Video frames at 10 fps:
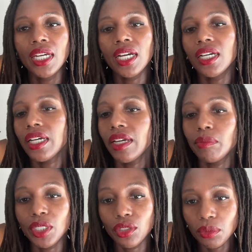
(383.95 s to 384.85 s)
I have
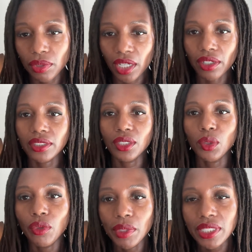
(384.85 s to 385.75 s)
made no progress on the
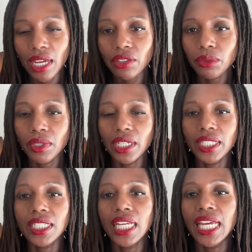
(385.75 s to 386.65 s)
women's health
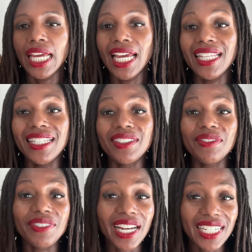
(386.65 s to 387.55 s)
one. And then
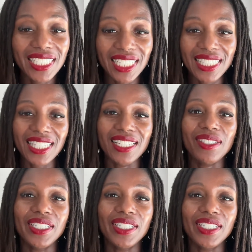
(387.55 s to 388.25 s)
finances.